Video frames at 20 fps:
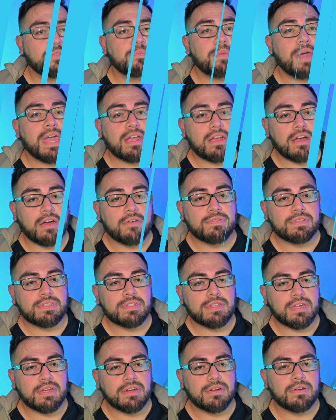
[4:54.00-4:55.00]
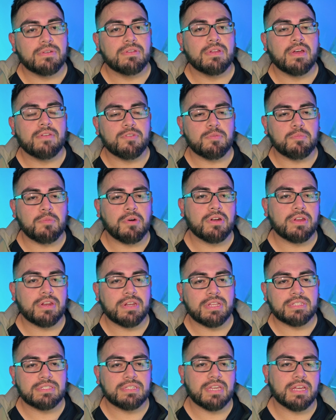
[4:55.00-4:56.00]
back office layer of your
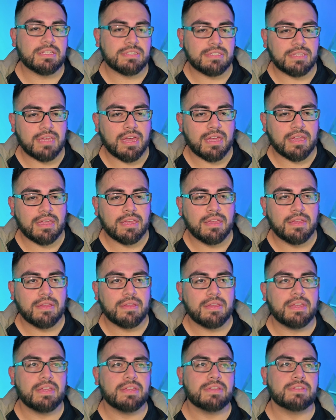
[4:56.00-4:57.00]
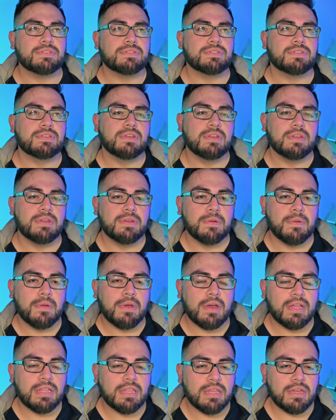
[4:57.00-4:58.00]
marketing tech stack is
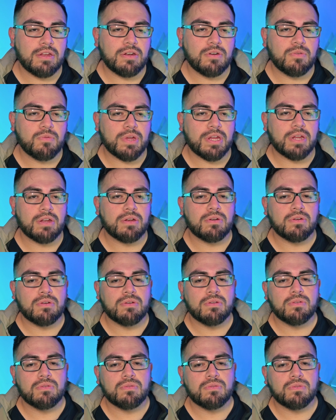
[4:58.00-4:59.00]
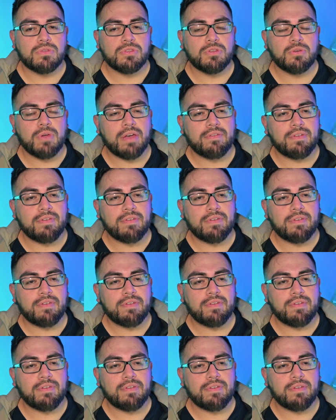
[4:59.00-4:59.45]
a layer where you have